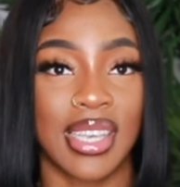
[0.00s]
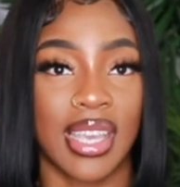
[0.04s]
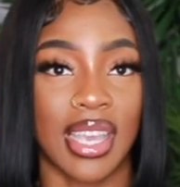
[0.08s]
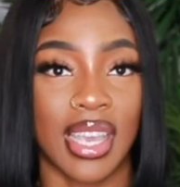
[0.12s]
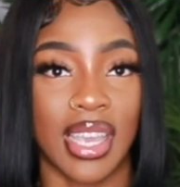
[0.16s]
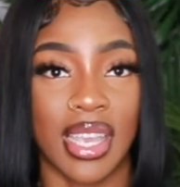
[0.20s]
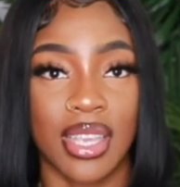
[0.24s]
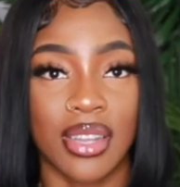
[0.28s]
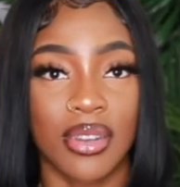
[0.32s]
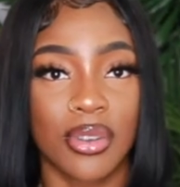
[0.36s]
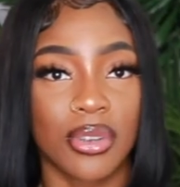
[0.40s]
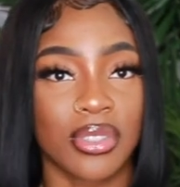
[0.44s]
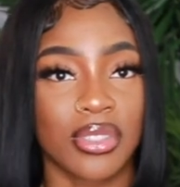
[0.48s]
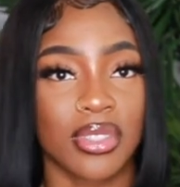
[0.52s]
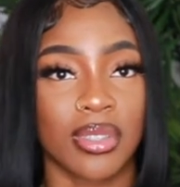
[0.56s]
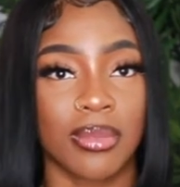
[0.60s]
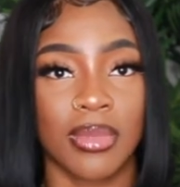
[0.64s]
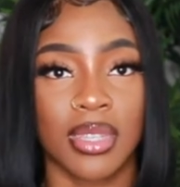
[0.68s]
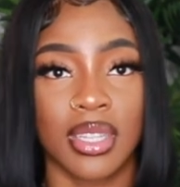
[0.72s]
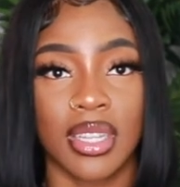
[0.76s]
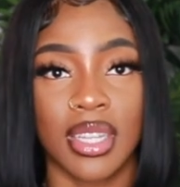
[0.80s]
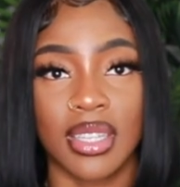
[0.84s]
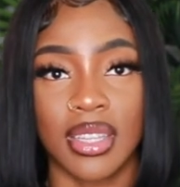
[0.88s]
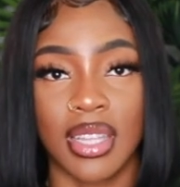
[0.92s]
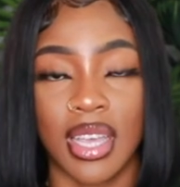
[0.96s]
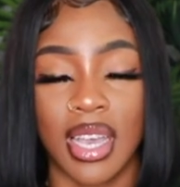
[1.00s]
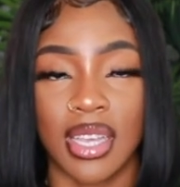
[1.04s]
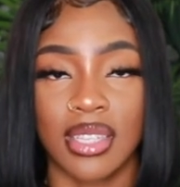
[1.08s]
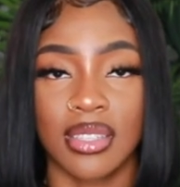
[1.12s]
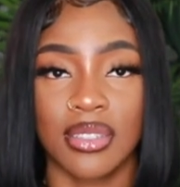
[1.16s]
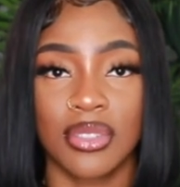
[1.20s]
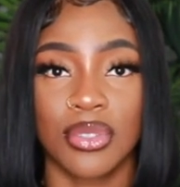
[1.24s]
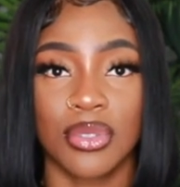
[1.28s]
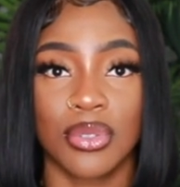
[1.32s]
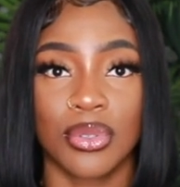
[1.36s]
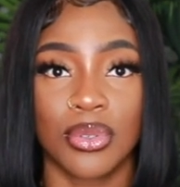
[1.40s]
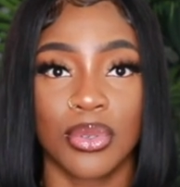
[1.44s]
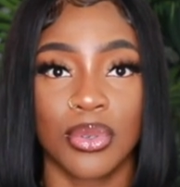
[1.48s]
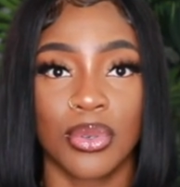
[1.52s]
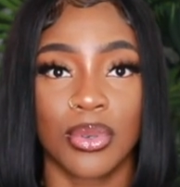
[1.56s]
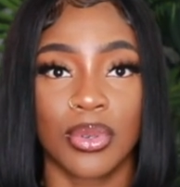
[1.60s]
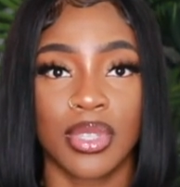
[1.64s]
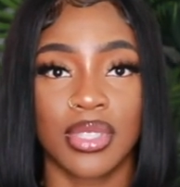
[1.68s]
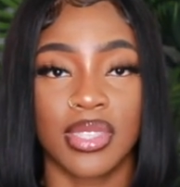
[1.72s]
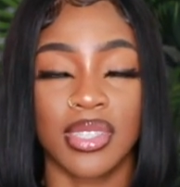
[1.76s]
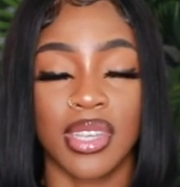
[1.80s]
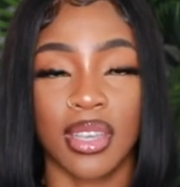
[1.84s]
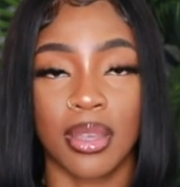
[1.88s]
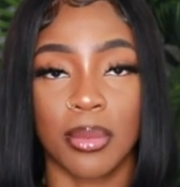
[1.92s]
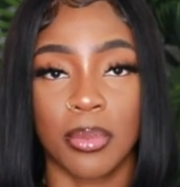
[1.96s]
gate or something like that to
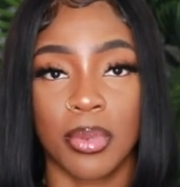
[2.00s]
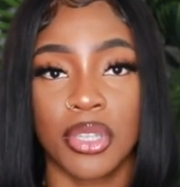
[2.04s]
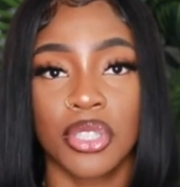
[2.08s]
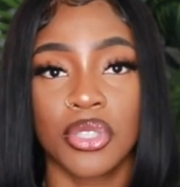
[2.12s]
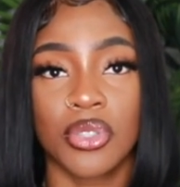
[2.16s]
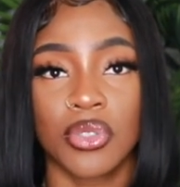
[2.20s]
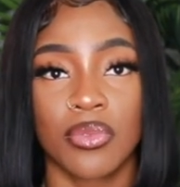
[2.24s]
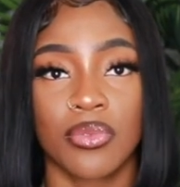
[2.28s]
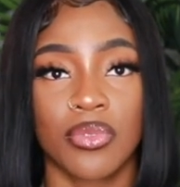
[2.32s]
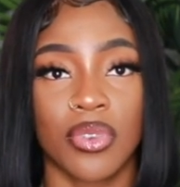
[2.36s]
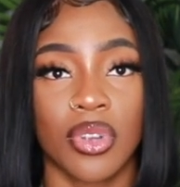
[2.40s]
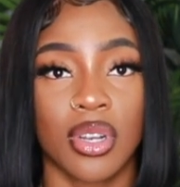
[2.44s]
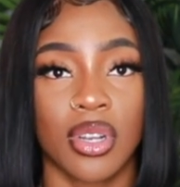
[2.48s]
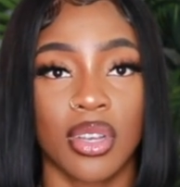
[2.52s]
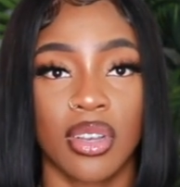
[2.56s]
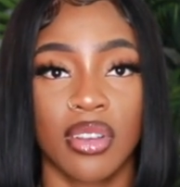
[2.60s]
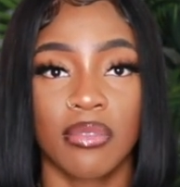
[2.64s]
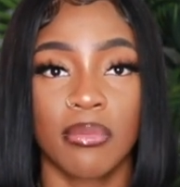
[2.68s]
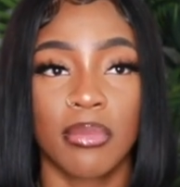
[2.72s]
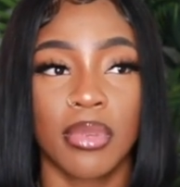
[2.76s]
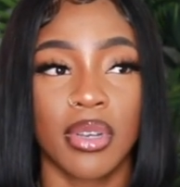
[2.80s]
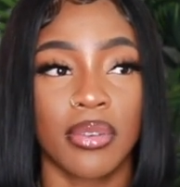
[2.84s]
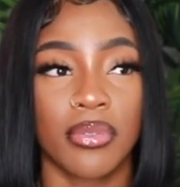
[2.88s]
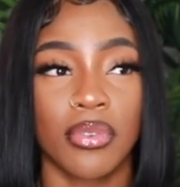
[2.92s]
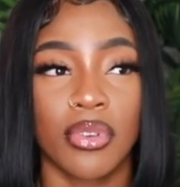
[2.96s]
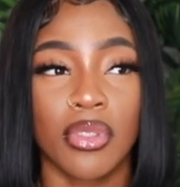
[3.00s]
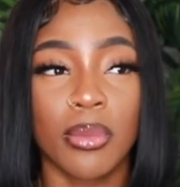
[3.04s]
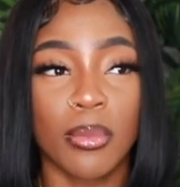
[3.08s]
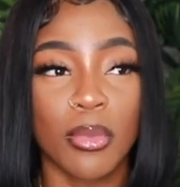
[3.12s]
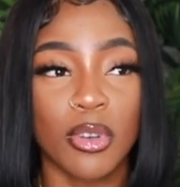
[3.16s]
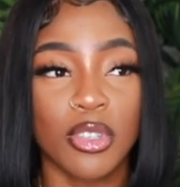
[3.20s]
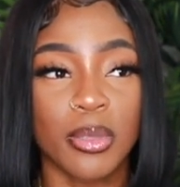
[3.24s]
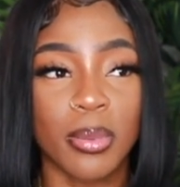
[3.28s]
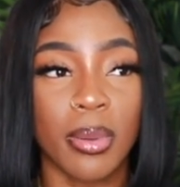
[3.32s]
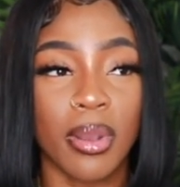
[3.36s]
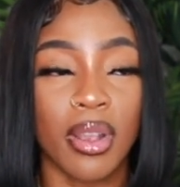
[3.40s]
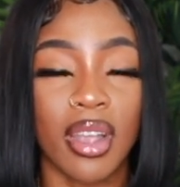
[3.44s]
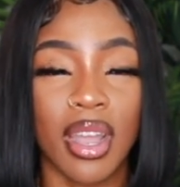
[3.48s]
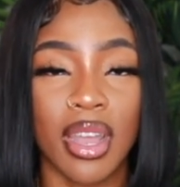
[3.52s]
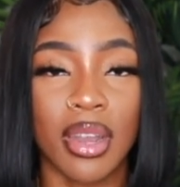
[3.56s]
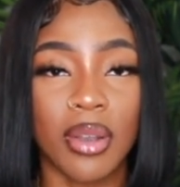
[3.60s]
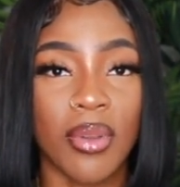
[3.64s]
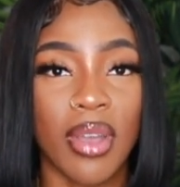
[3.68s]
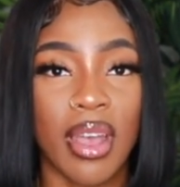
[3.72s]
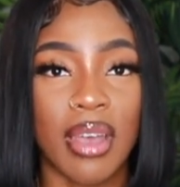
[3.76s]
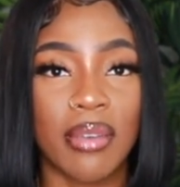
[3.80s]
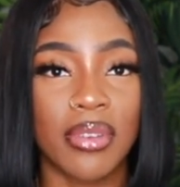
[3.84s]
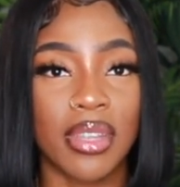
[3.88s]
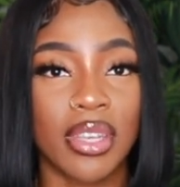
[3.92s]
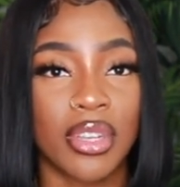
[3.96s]
take a picture in front of, but for the most part, I don't
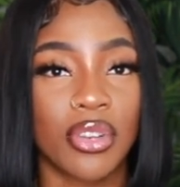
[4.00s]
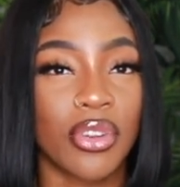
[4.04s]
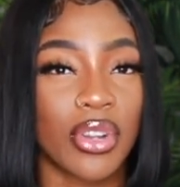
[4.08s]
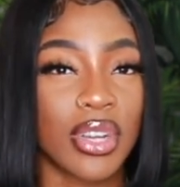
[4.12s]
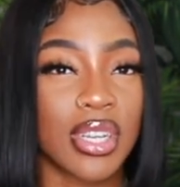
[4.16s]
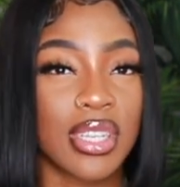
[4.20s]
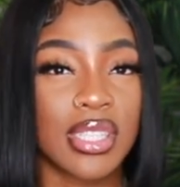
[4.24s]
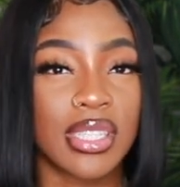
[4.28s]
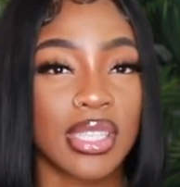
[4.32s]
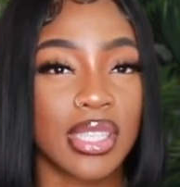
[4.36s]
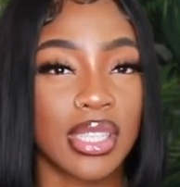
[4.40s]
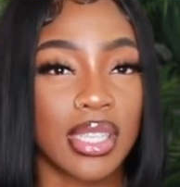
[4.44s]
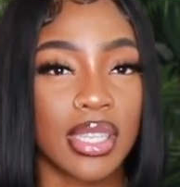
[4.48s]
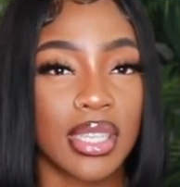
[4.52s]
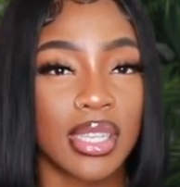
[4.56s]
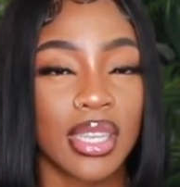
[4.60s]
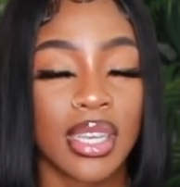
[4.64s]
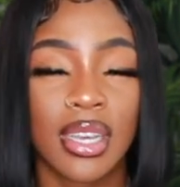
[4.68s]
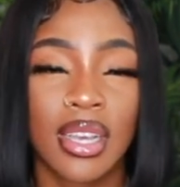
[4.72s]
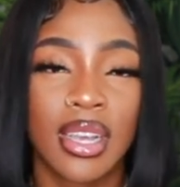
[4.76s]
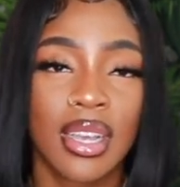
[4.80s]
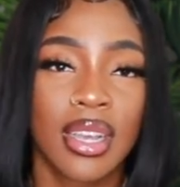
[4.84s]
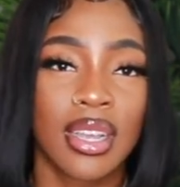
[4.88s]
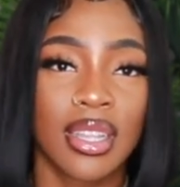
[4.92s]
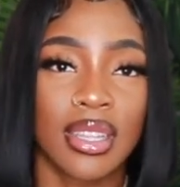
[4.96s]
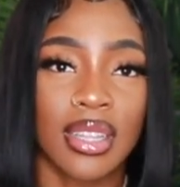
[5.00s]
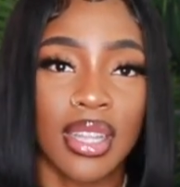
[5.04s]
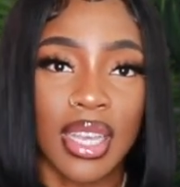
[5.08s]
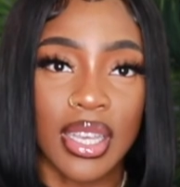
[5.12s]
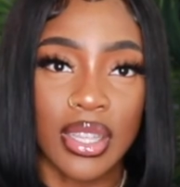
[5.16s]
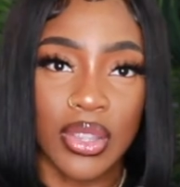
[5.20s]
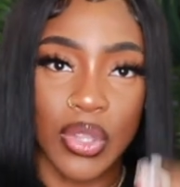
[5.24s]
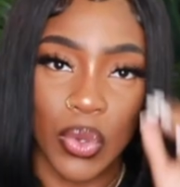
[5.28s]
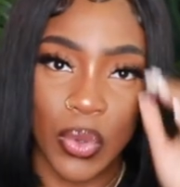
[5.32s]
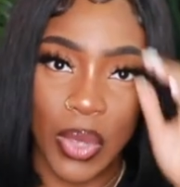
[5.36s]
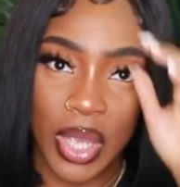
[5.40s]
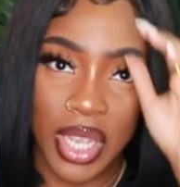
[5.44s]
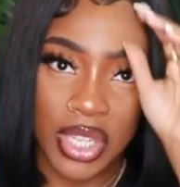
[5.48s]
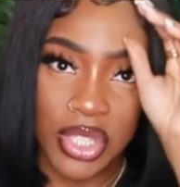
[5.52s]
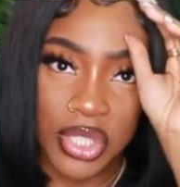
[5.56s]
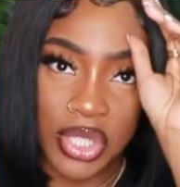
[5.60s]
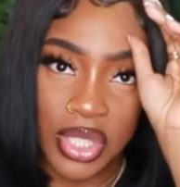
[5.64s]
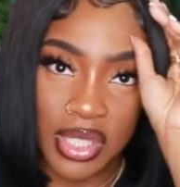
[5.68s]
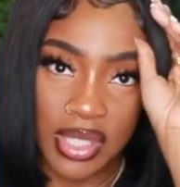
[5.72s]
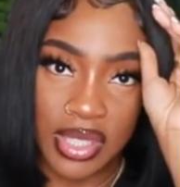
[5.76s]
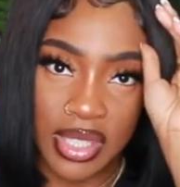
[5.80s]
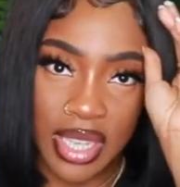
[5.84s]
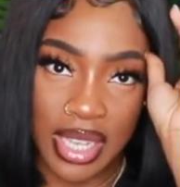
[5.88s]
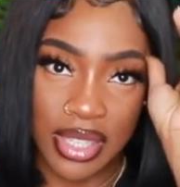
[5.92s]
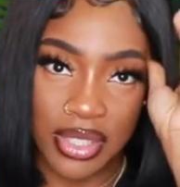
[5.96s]
have any crazy like
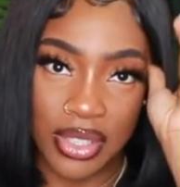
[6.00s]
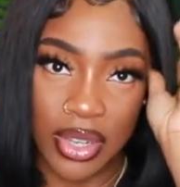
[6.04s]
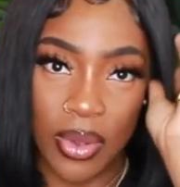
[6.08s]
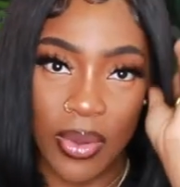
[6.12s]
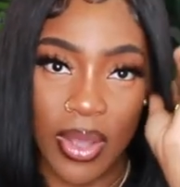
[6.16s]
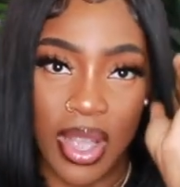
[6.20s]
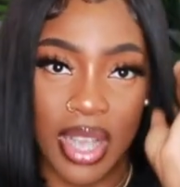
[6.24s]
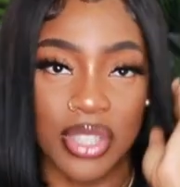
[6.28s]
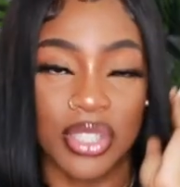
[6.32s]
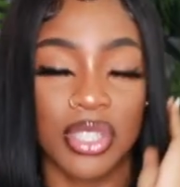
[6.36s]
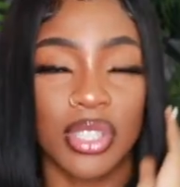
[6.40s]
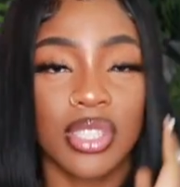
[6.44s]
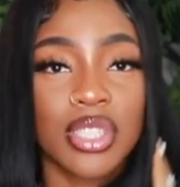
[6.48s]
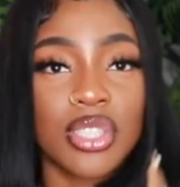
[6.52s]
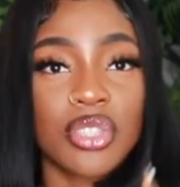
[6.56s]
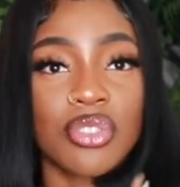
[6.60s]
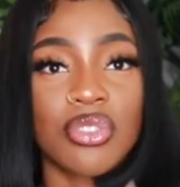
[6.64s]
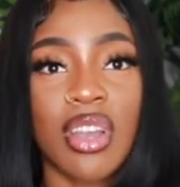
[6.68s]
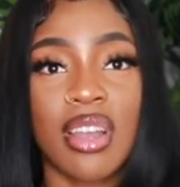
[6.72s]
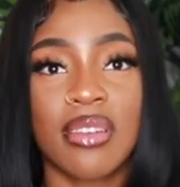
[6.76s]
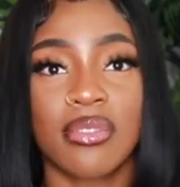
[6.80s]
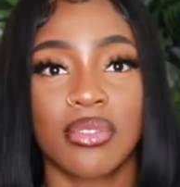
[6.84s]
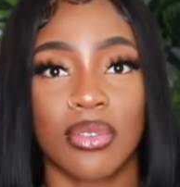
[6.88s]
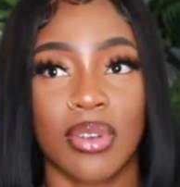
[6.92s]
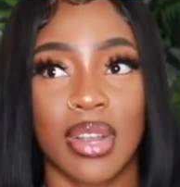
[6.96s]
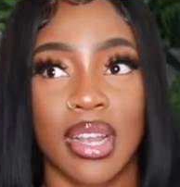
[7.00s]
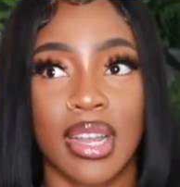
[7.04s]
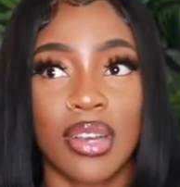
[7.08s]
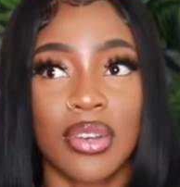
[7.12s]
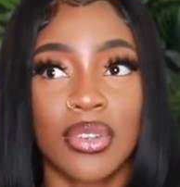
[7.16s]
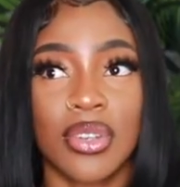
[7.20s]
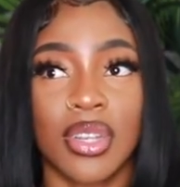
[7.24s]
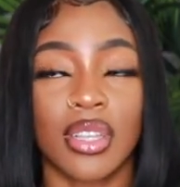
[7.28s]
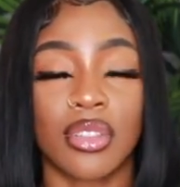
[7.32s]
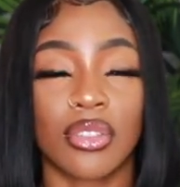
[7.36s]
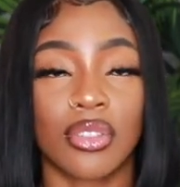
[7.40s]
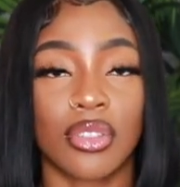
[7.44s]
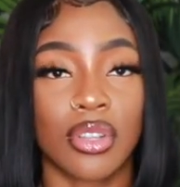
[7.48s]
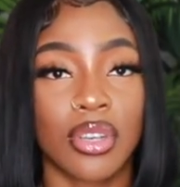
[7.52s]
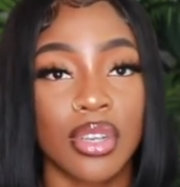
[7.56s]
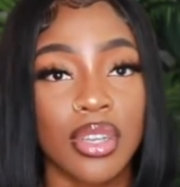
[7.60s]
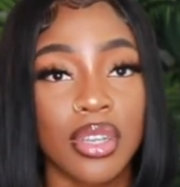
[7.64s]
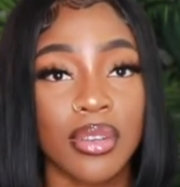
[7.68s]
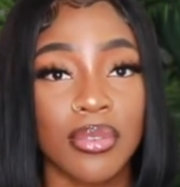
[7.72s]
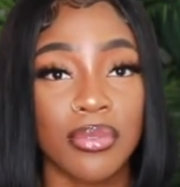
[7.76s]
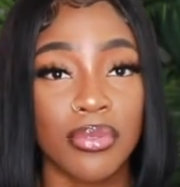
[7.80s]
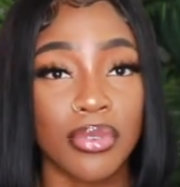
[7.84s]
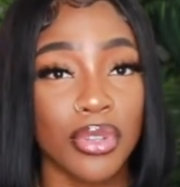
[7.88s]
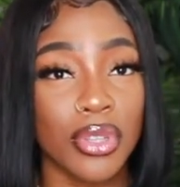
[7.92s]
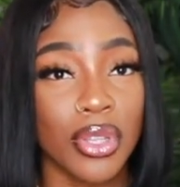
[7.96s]
locations. I don't actually drive around and
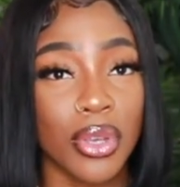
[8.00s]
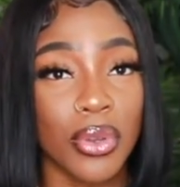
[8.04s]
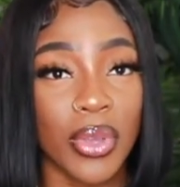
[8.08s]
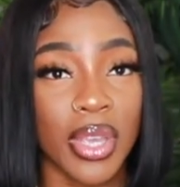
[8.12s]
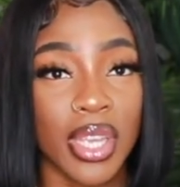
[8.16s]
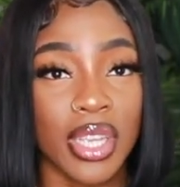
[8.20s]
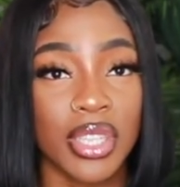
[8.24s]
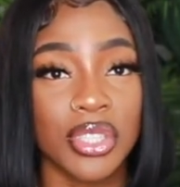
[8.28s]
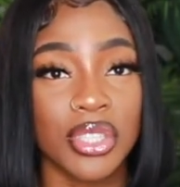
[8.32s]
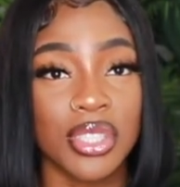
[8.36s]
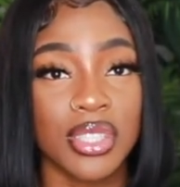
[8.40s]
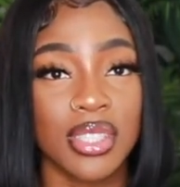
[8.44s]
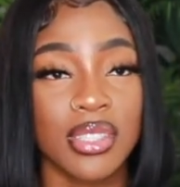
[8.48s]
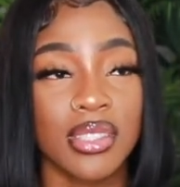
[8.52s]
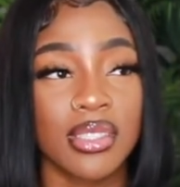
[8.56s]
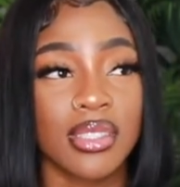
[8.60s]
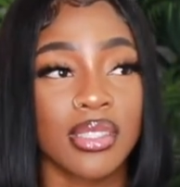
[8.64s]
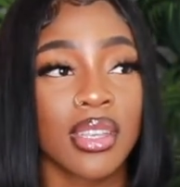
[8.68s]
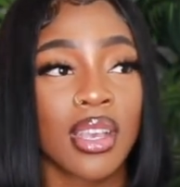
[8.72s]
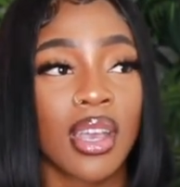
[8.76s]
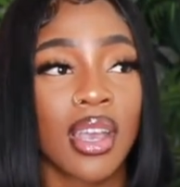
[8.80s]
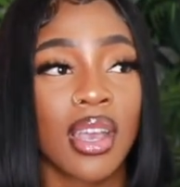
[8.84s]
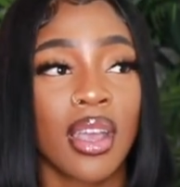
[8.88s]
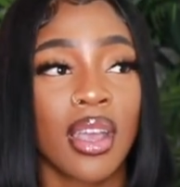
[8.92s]
look for locations.